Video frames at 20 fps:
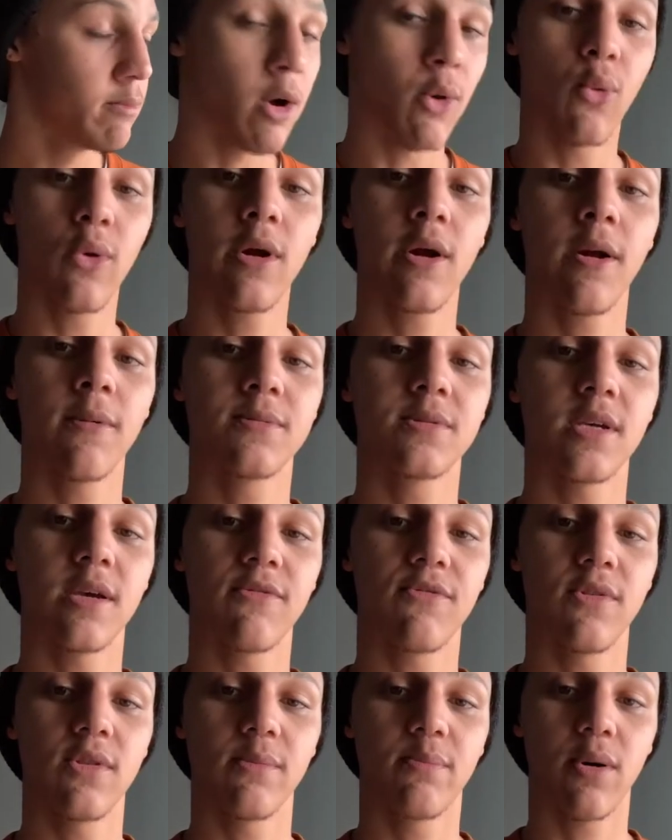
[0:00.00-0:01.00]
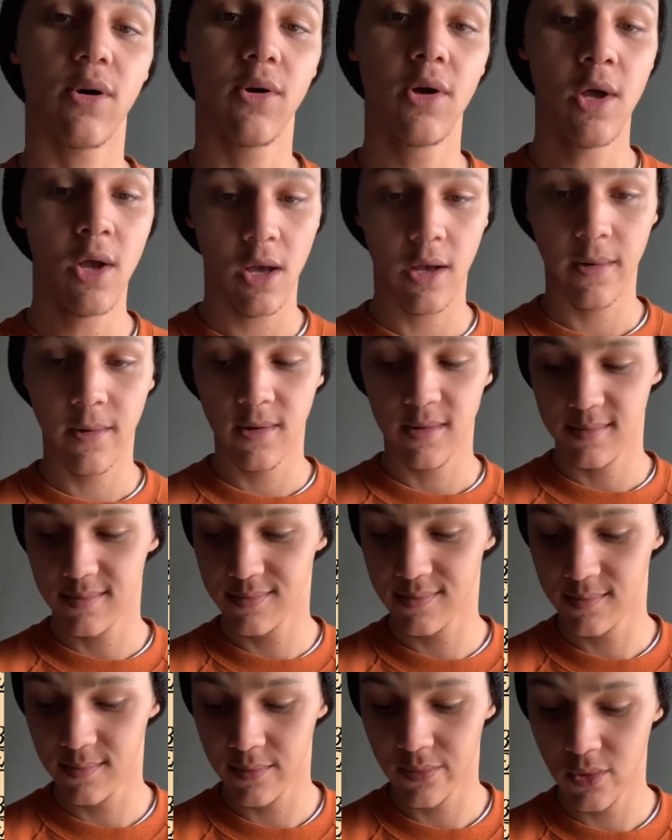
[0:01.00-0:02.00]
But we're upset for the
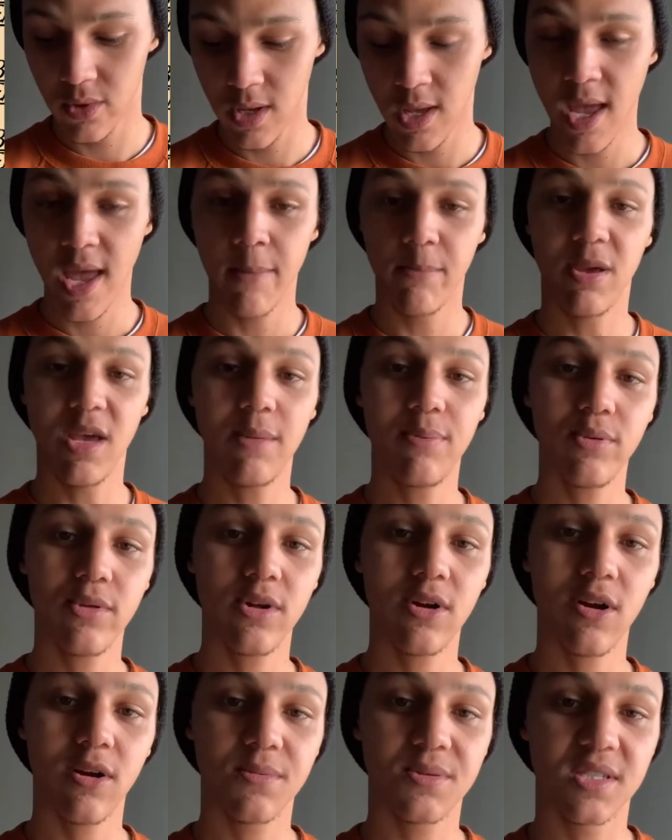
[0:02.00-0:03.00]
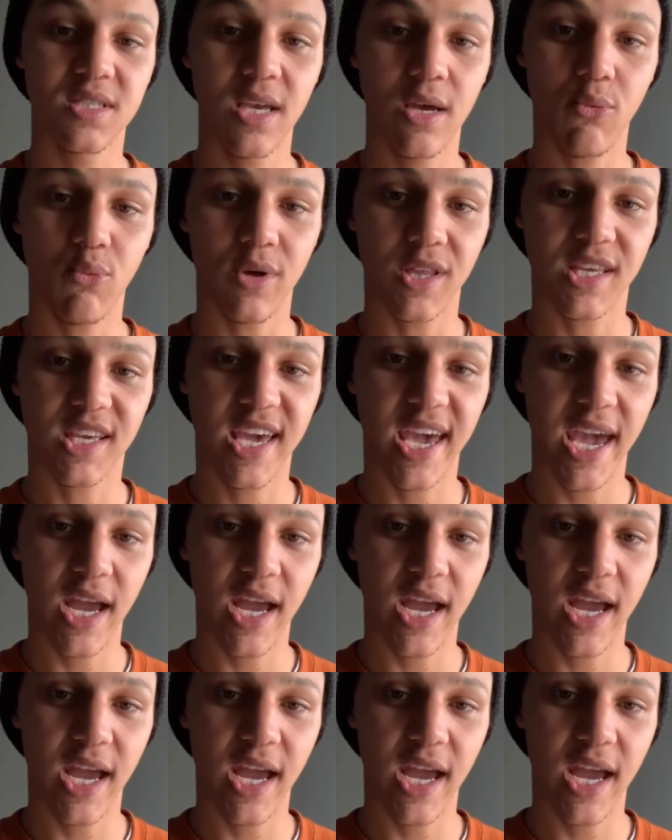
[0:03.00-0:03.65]
people are upset with